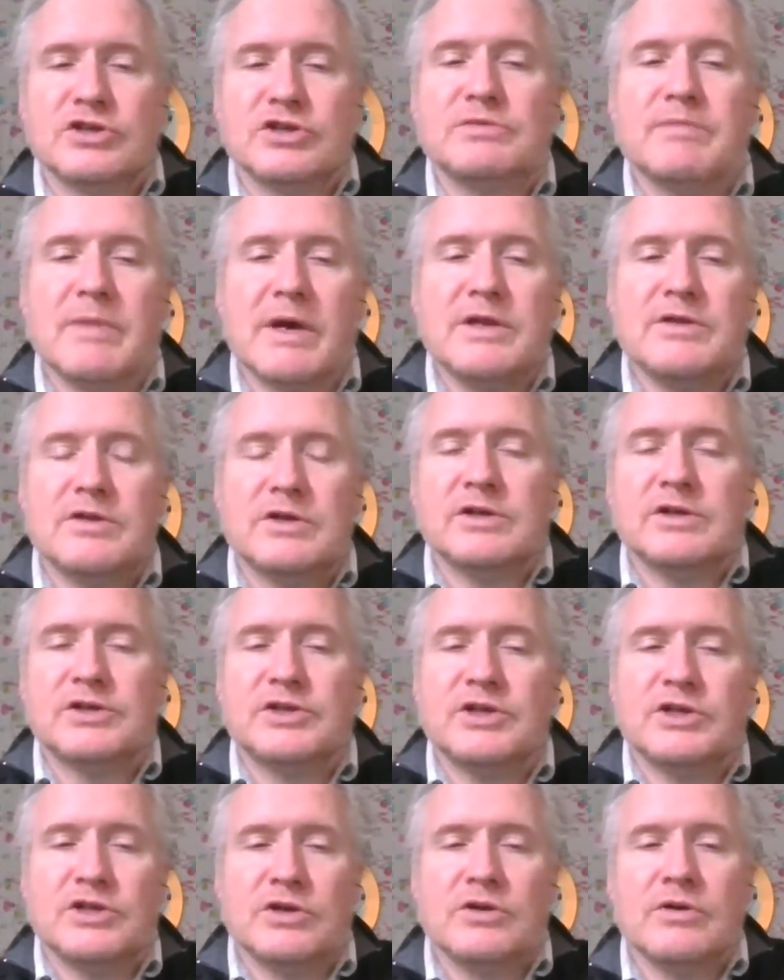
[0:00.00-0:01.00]
just made
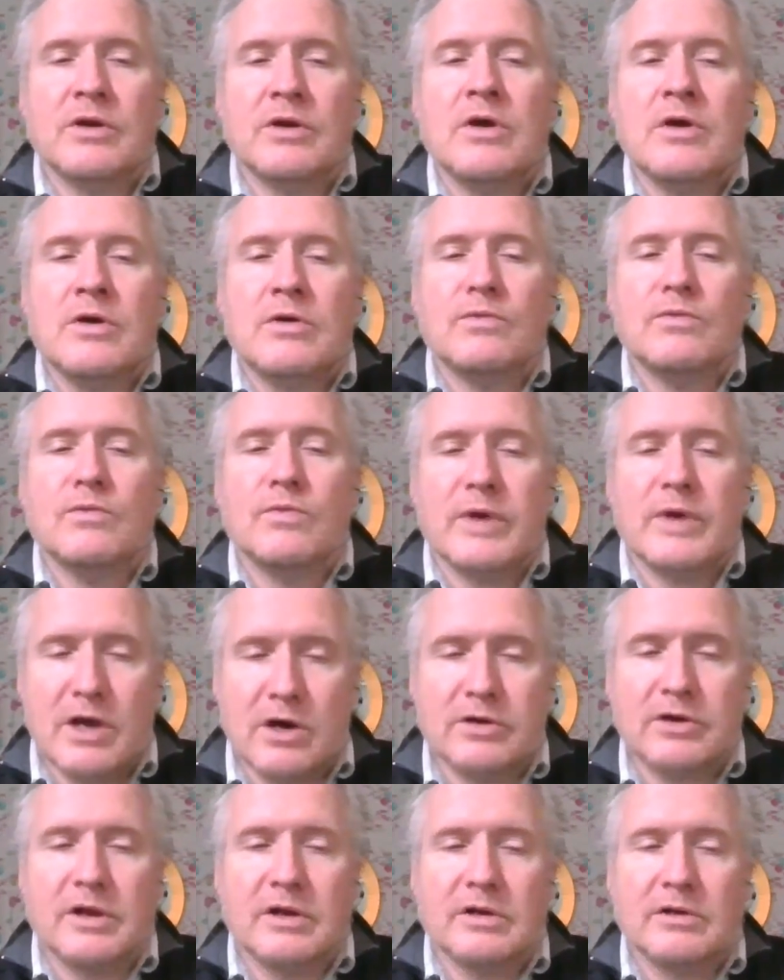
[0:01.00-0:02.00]
the decision
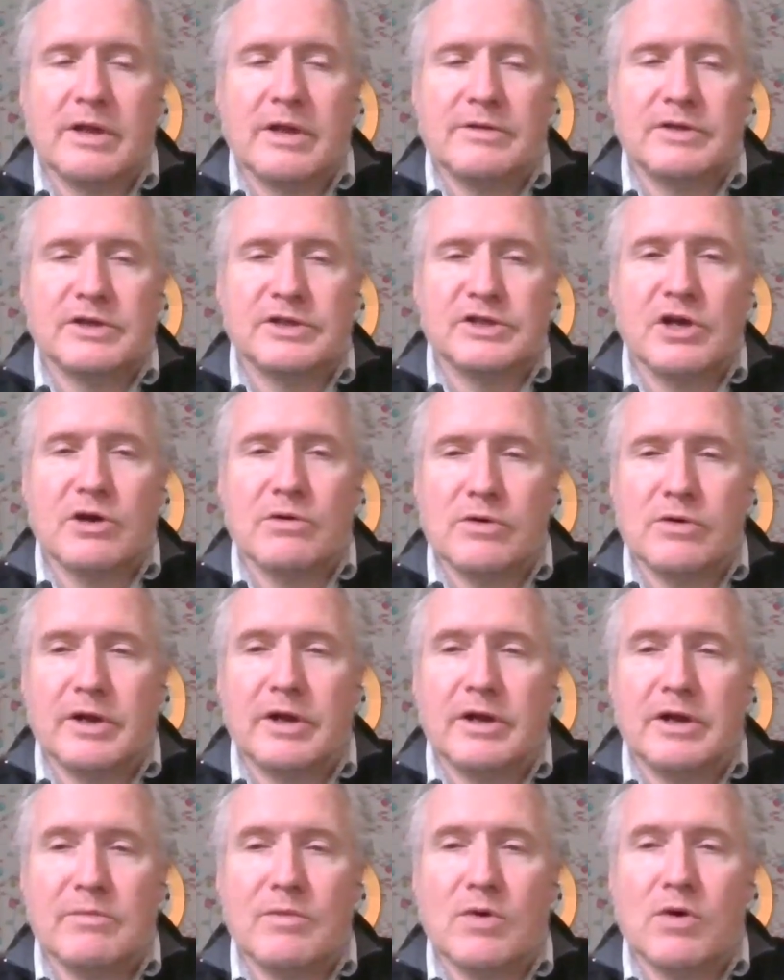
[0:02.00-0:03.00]
we aren't going to let this
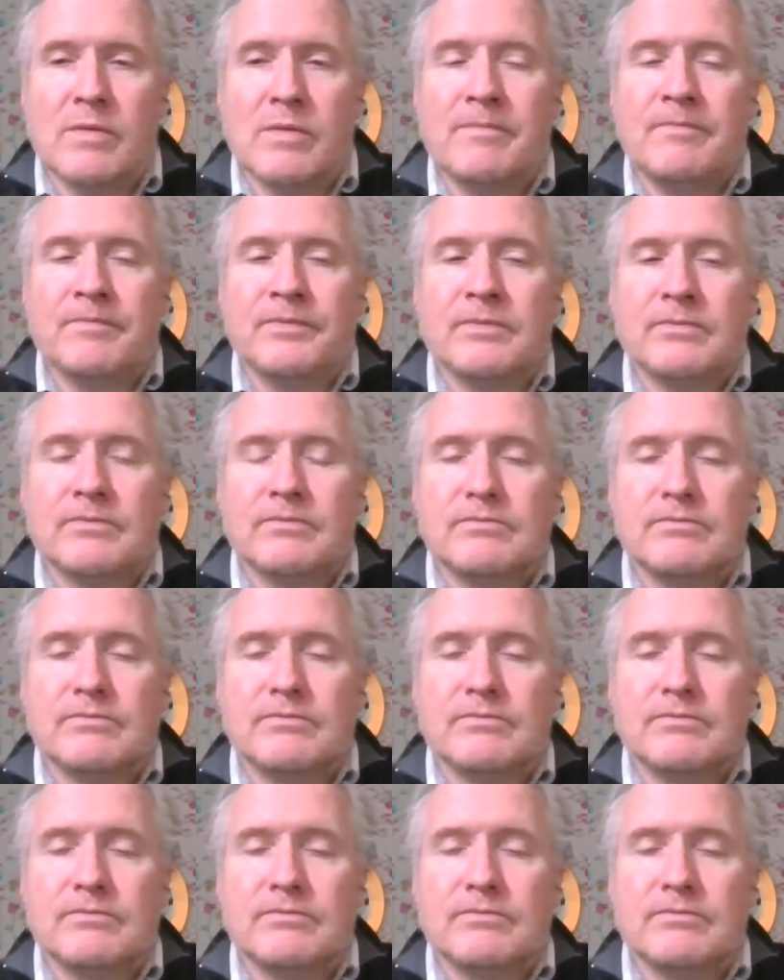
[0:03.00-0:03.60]
go on anymore.